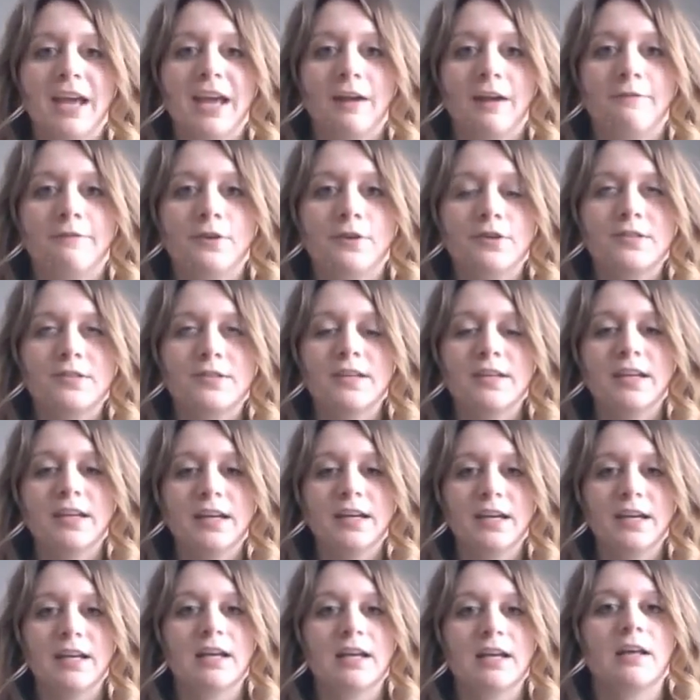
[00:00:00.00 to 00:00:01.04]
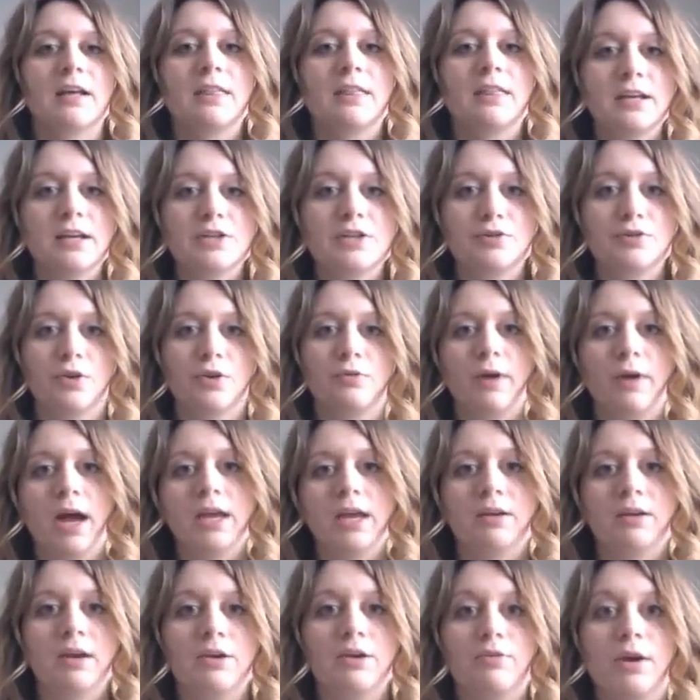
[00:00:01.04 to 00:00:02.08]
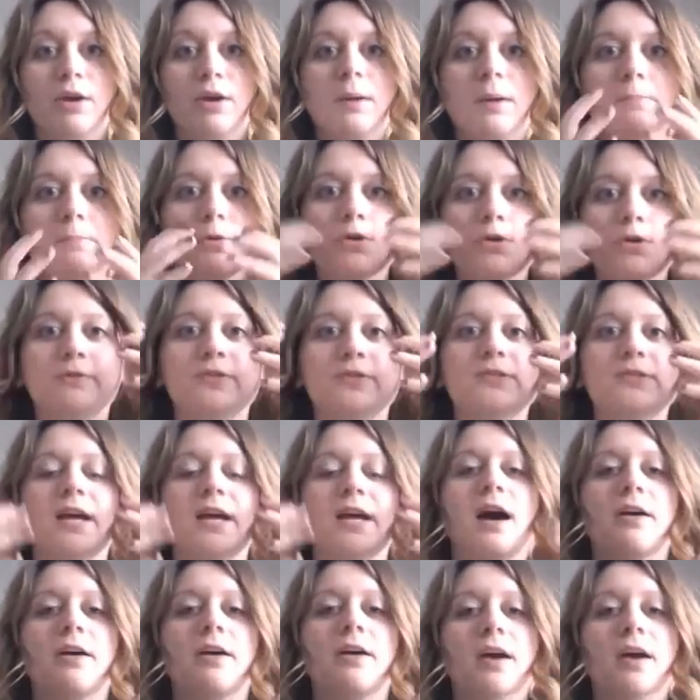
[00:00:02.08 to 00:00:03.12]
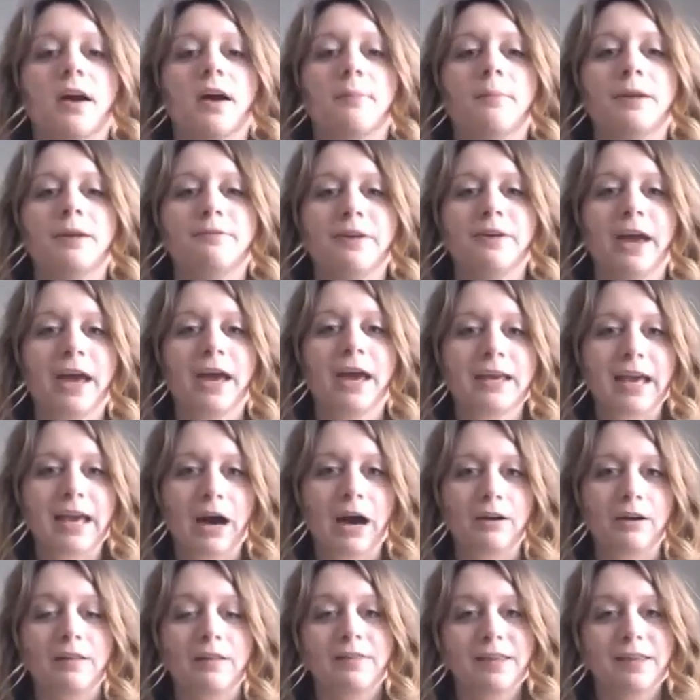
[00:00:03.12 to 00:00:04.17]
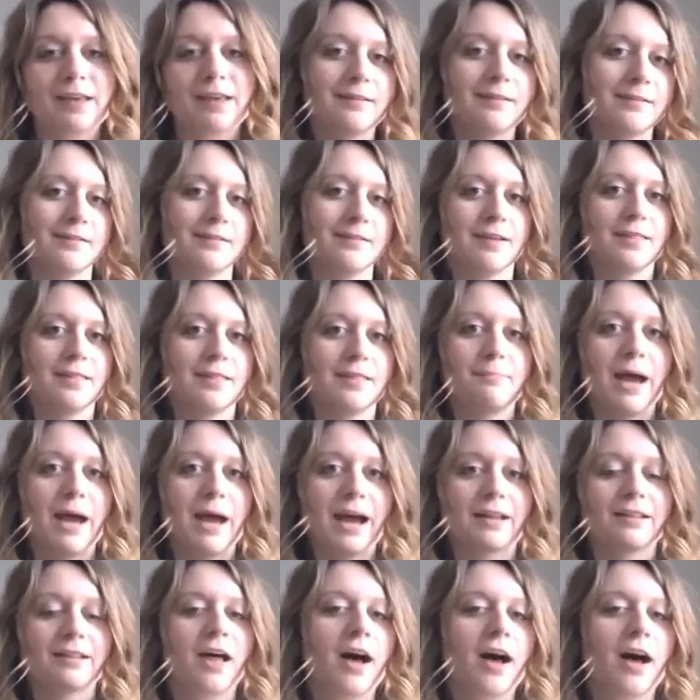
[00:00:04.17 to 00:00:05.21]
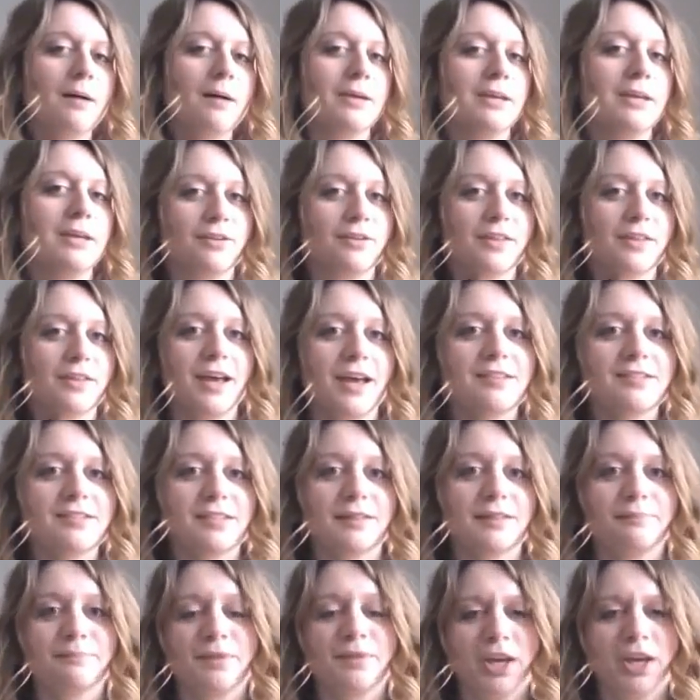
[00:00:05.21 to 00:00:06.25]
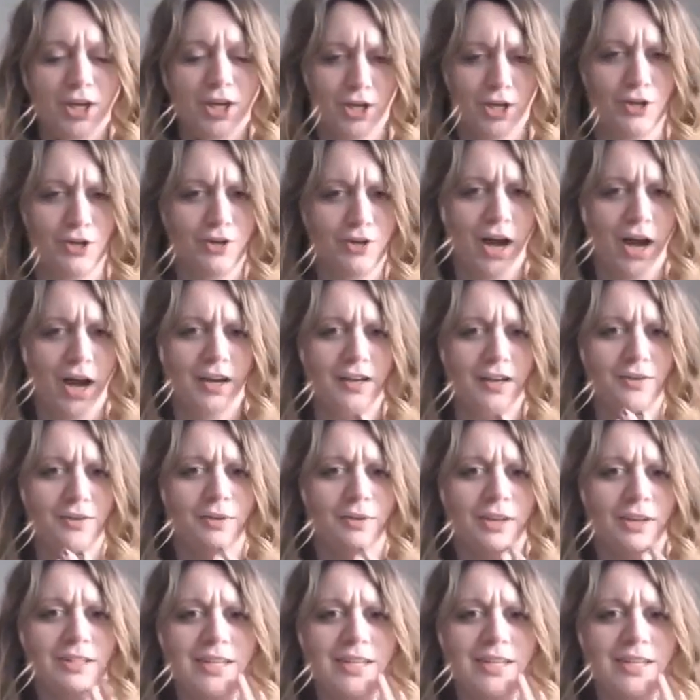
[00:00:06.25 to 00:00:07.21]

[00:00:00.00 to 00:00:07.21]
If you're singing in a cathedral, right, you can create a beautiful sound. But if you hang out in the back lobby near the exit, you're not going to really